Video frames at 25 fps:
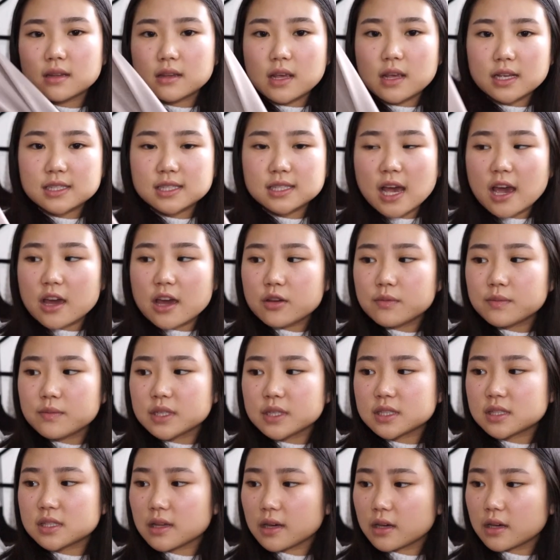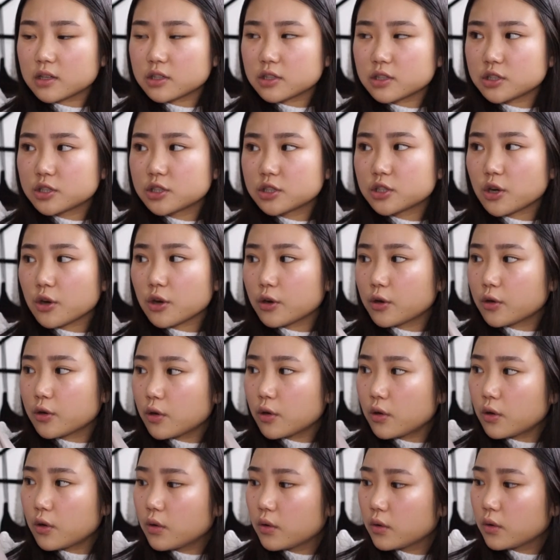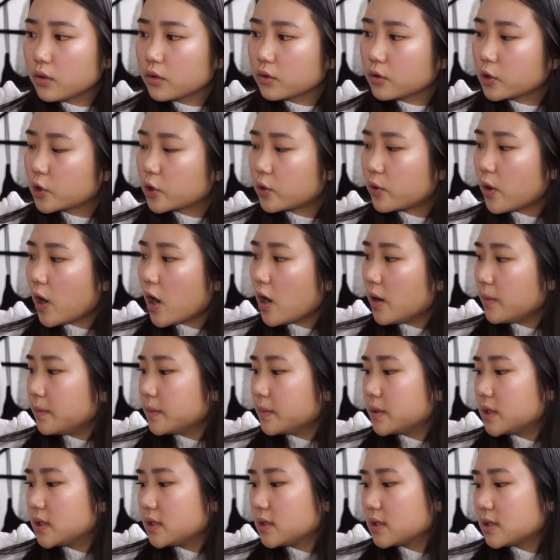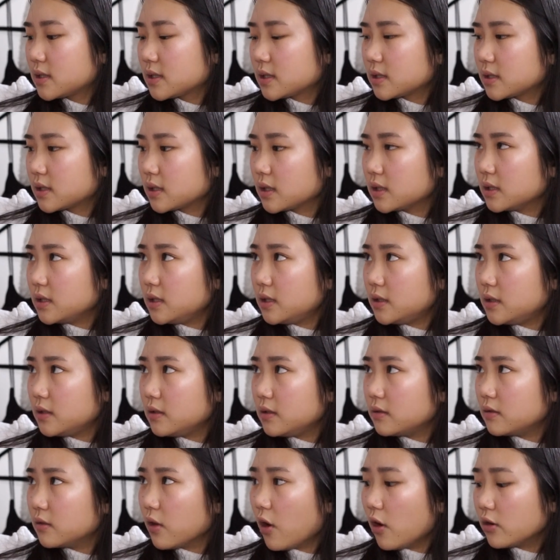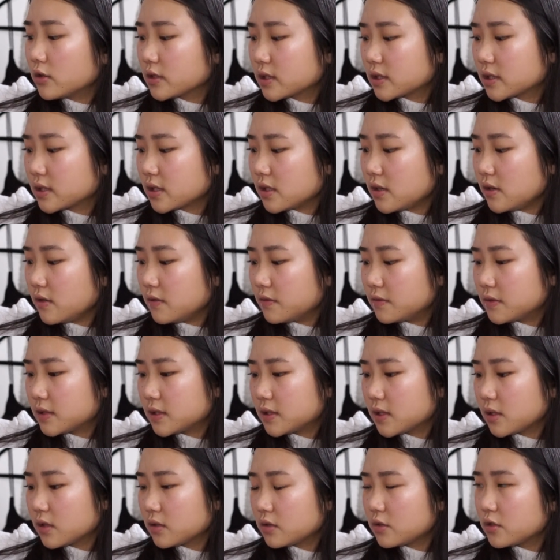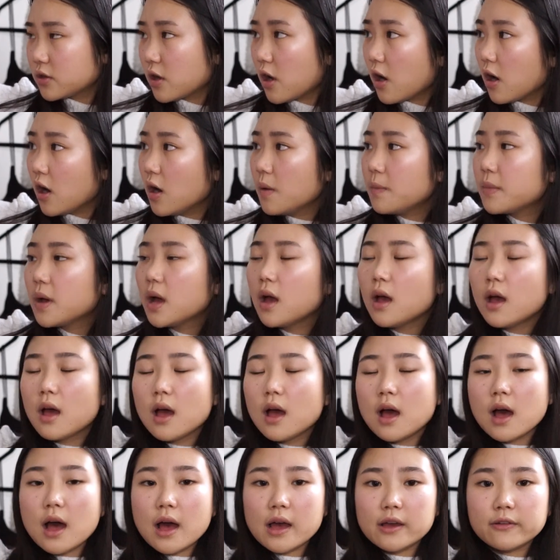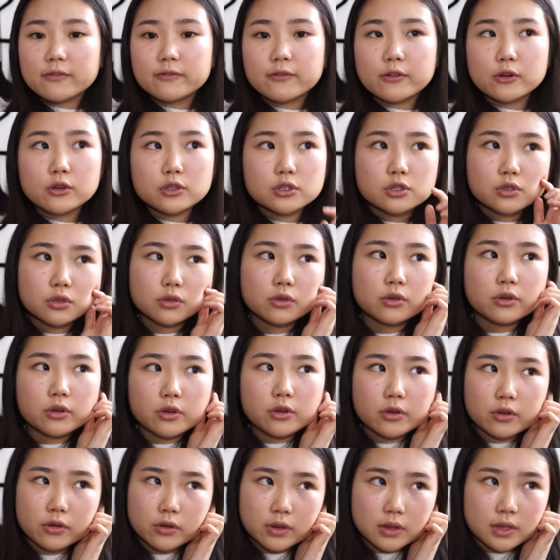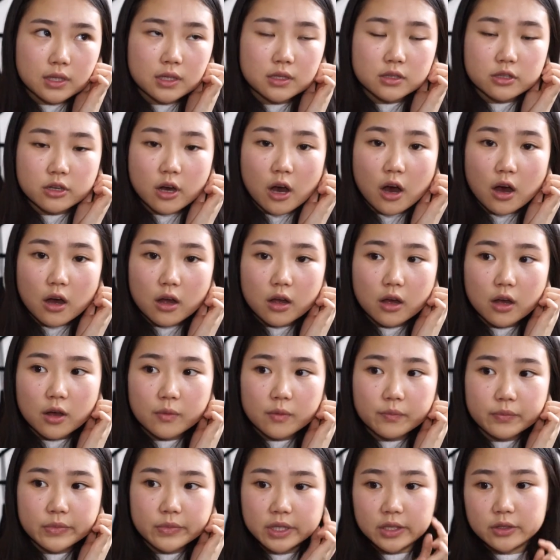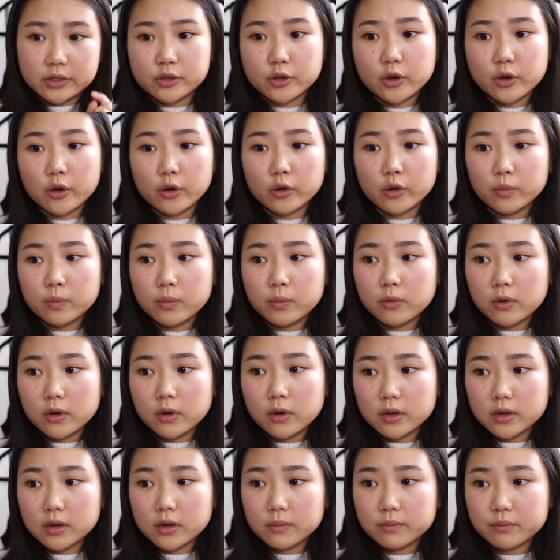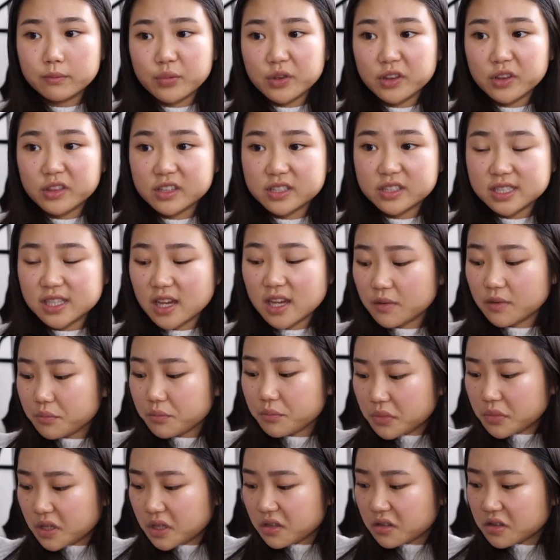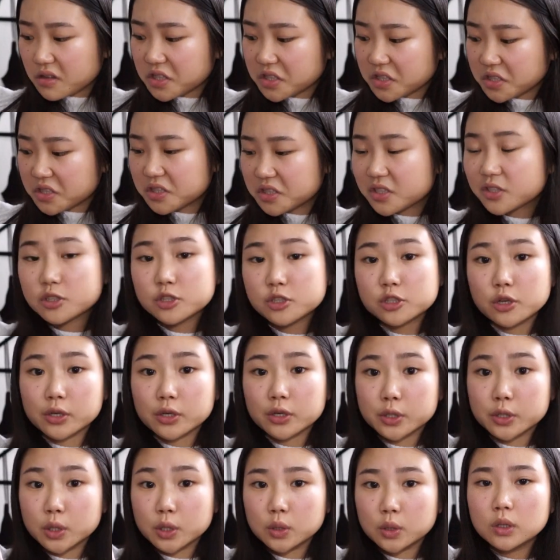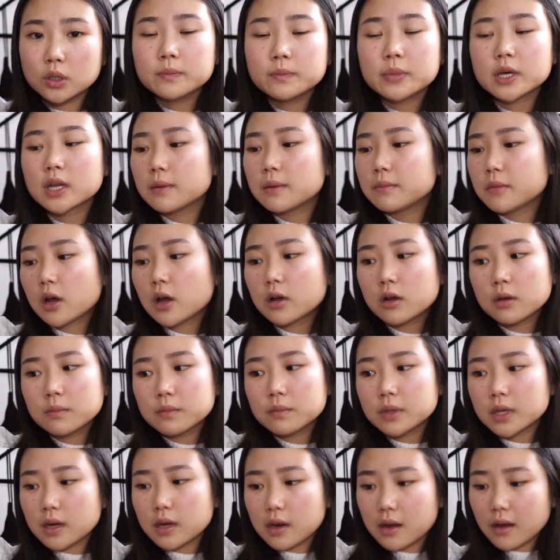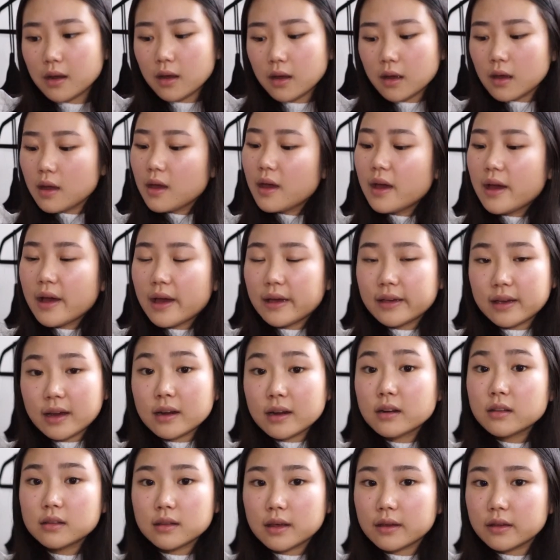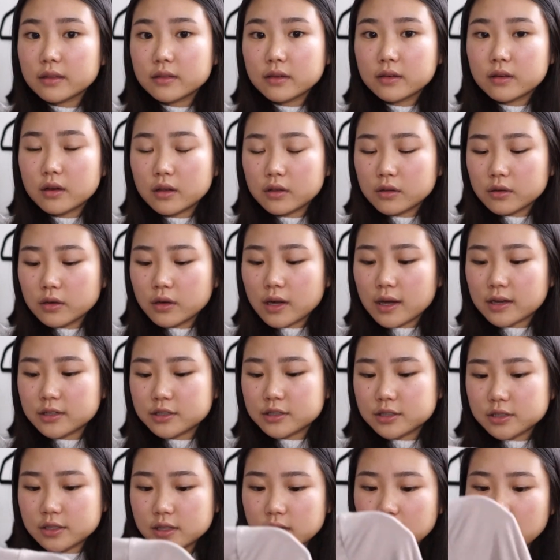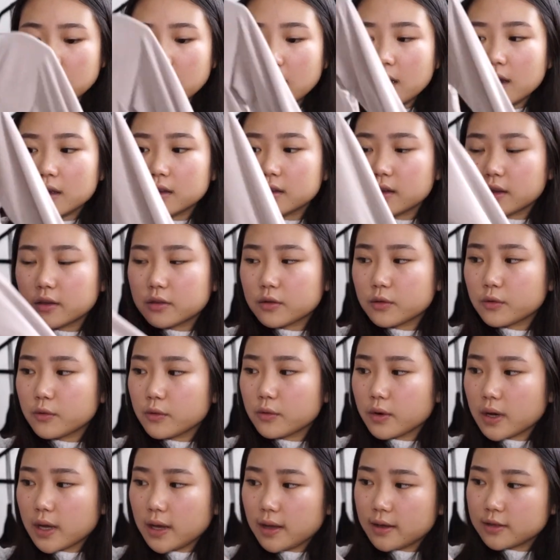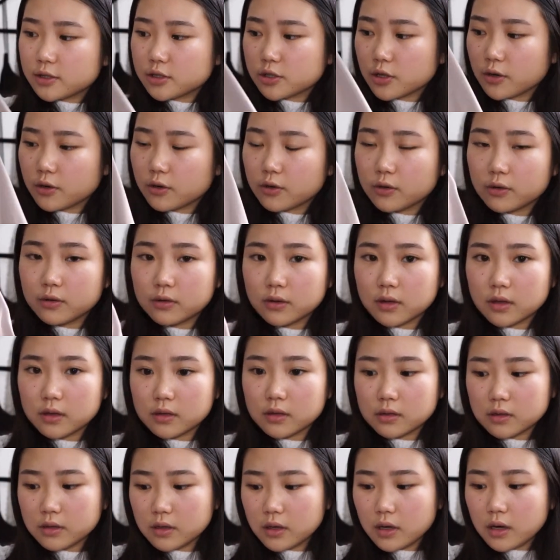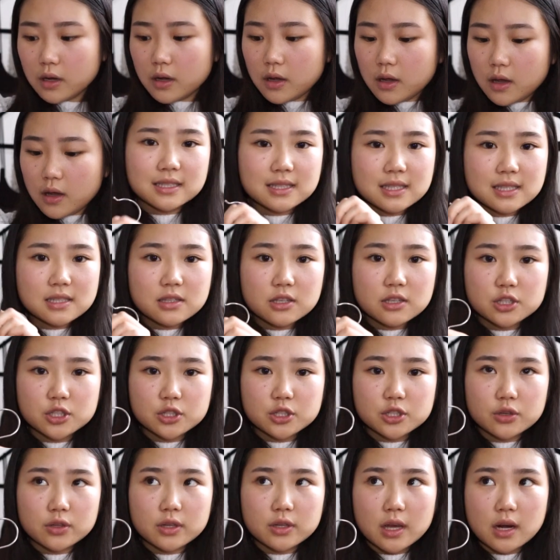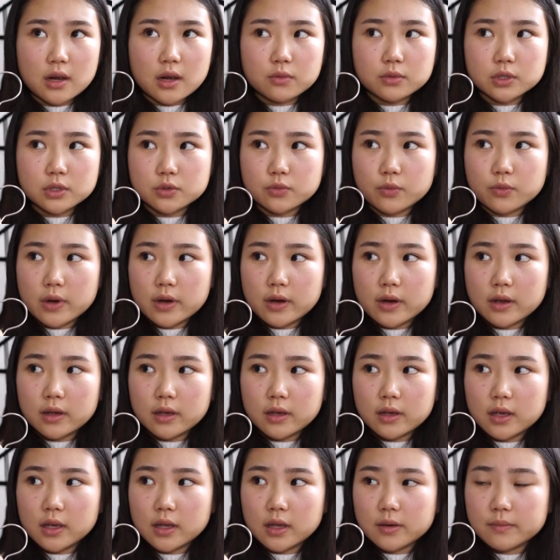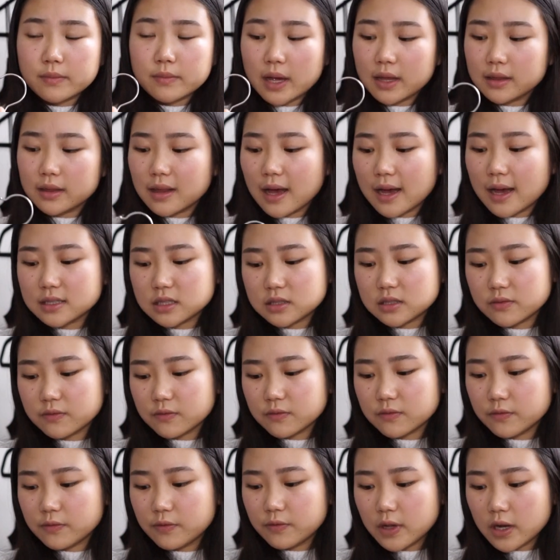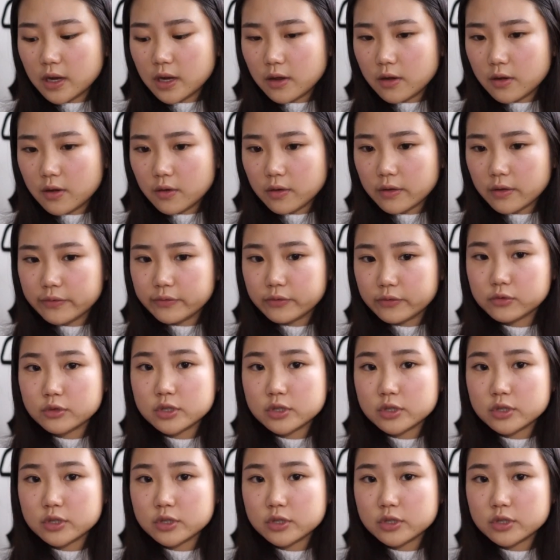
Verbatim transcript: next item is like charcoal cropped sleeve, long sleeves top. I first ordered the top, um, the taupe one, but they sent me this charcoal, but I'm not complaining. I kind of like the color actually, like the gray charcoal color. This is the shirt that I was wearing in my last video if you